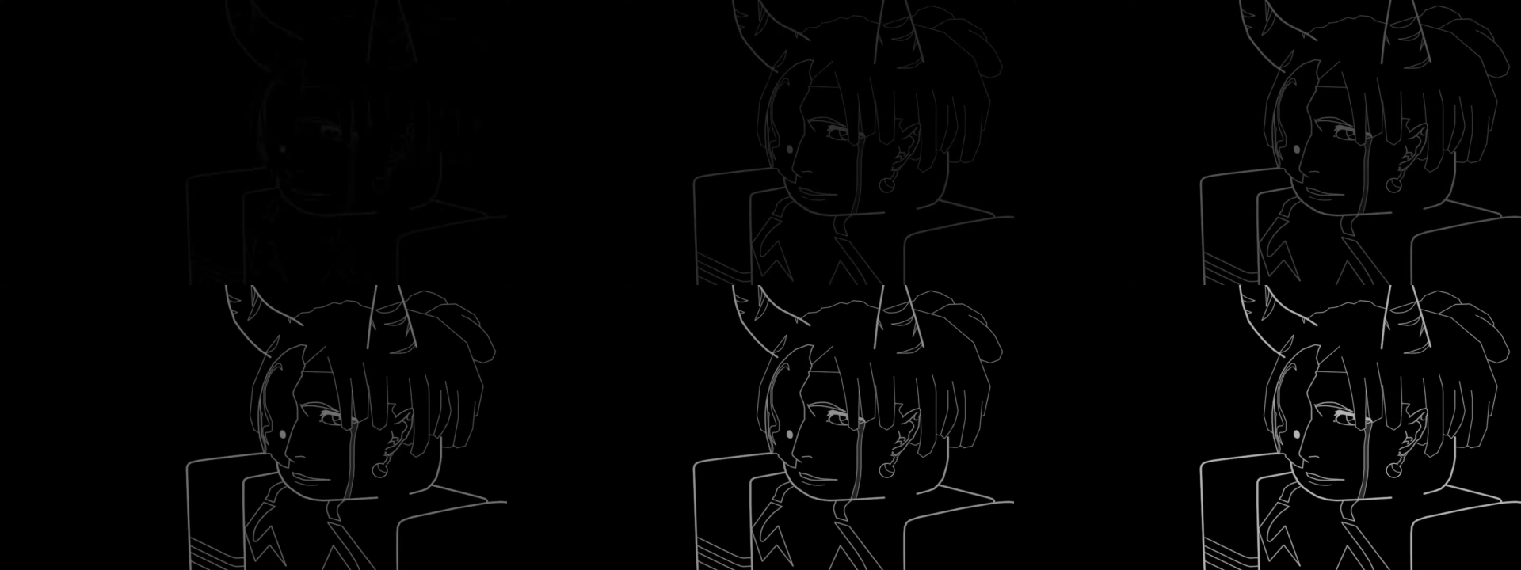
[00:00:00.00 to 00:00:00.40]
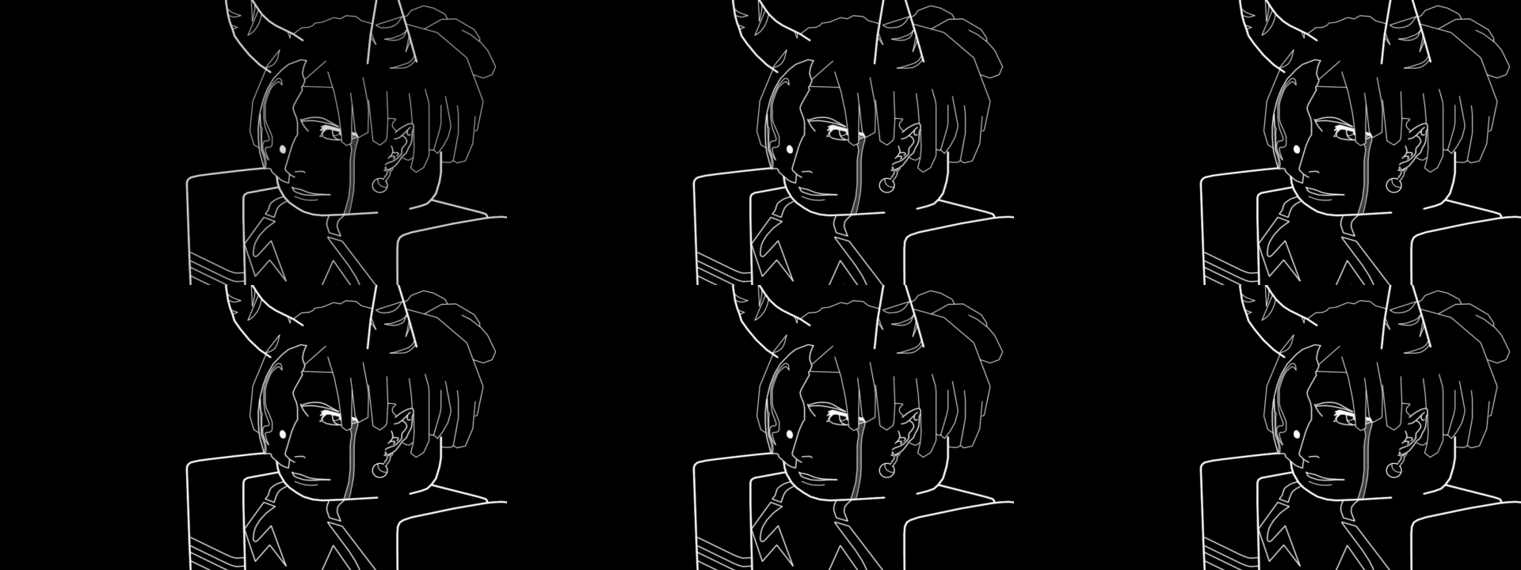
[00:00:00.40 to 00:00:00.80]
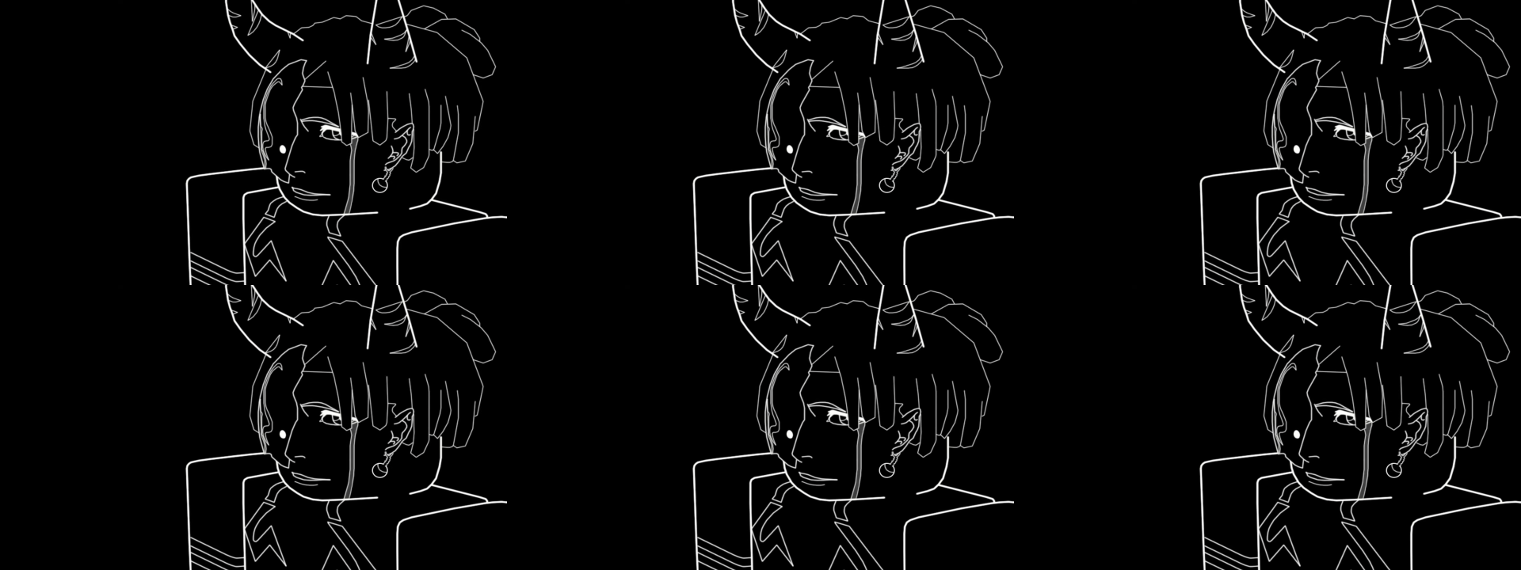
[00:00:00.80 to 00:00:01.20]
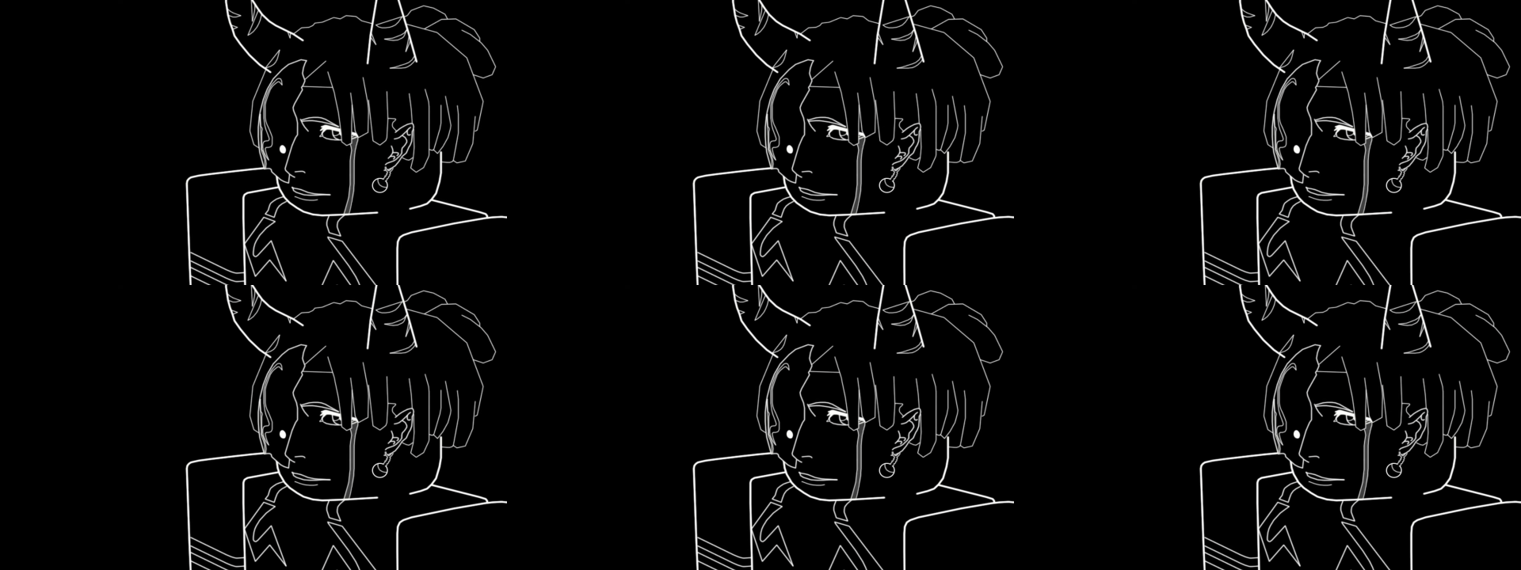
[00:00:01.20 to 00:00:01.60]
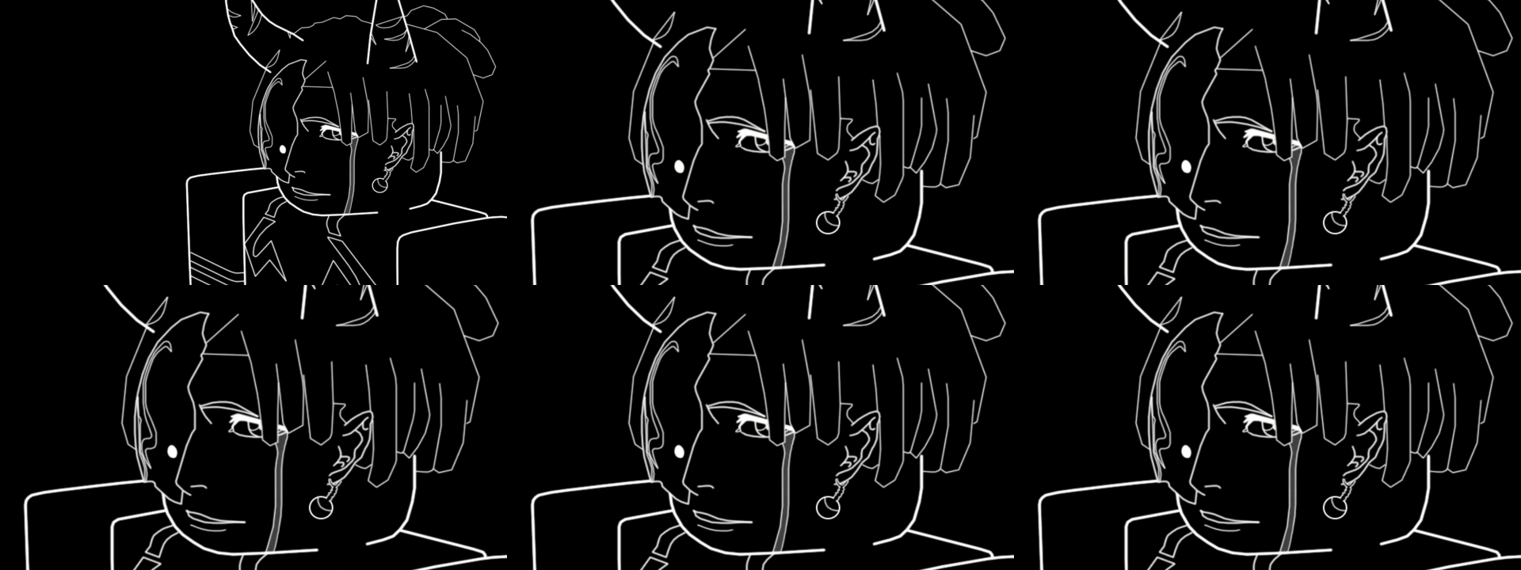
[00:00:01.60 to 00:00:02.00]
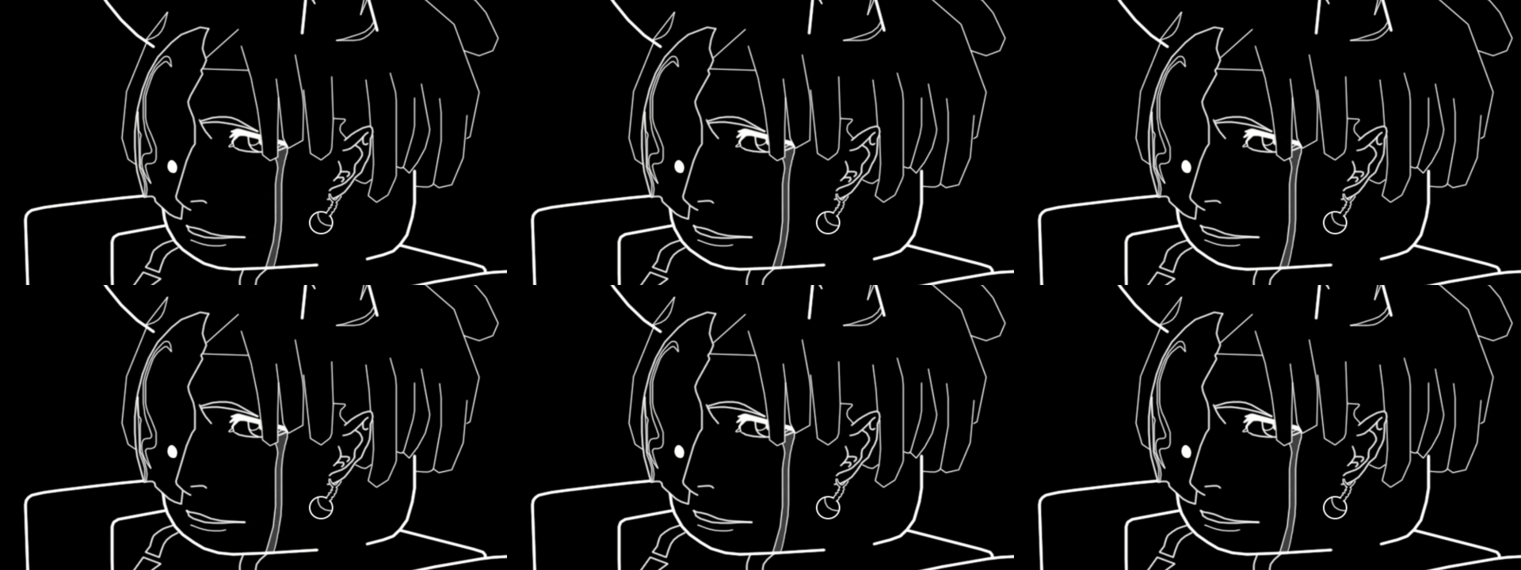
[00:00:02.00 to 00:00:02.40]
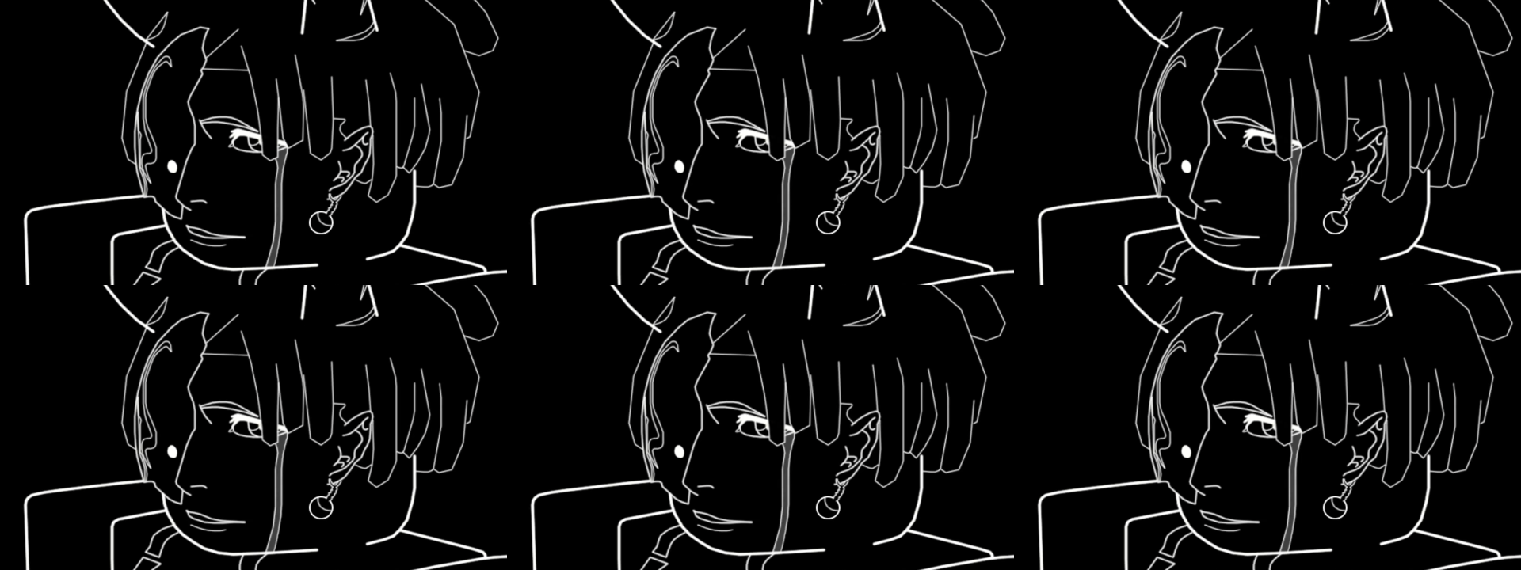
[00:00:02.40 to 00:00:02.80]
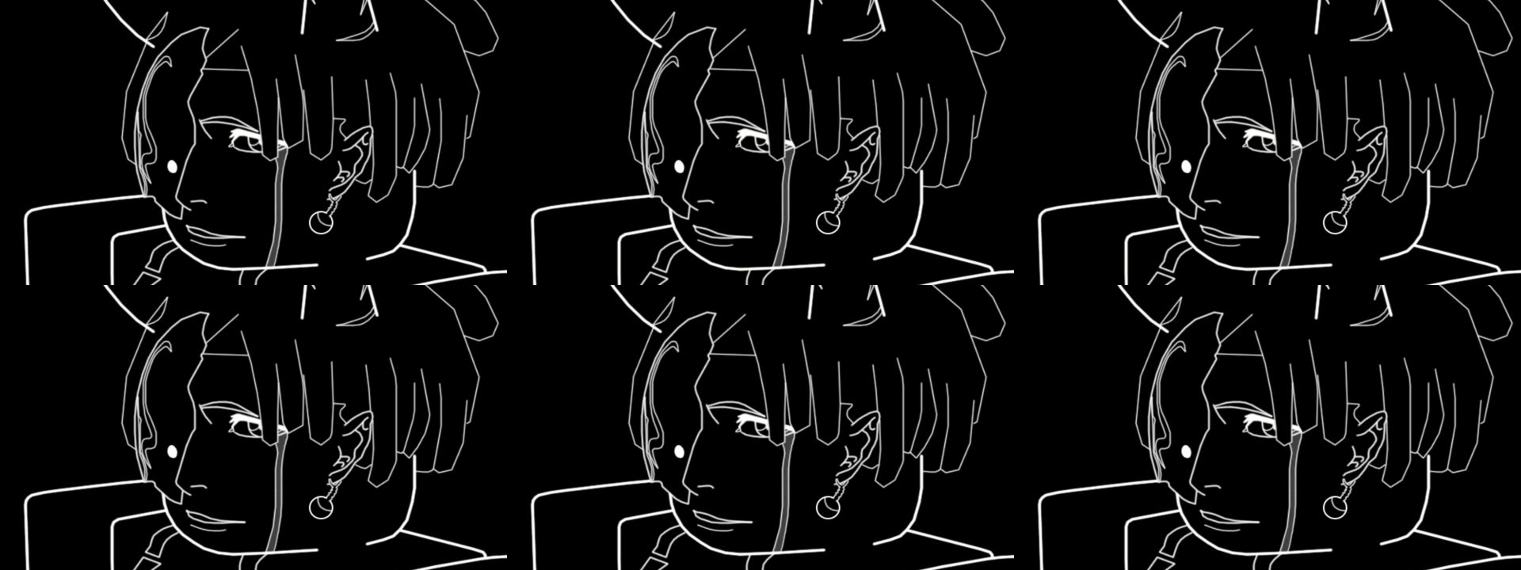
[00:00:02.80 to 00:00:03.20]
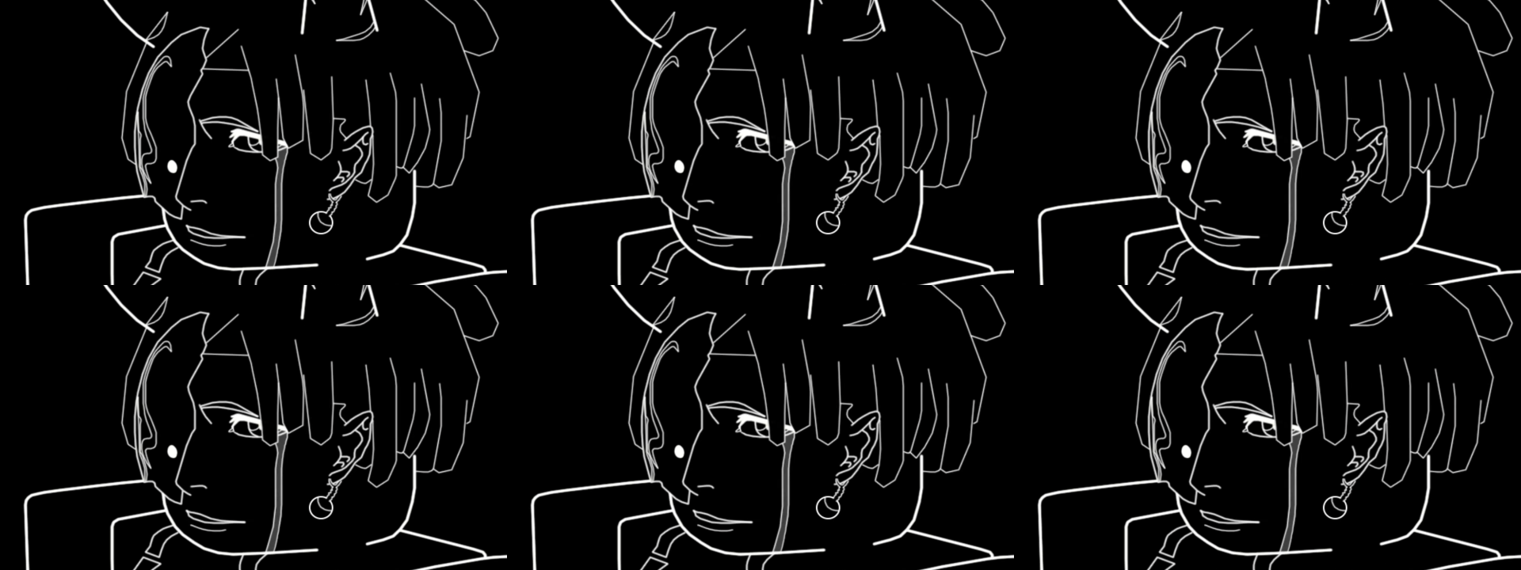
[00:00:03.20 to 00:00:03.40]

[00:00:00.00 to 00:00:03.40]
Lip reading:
(no speaker visible)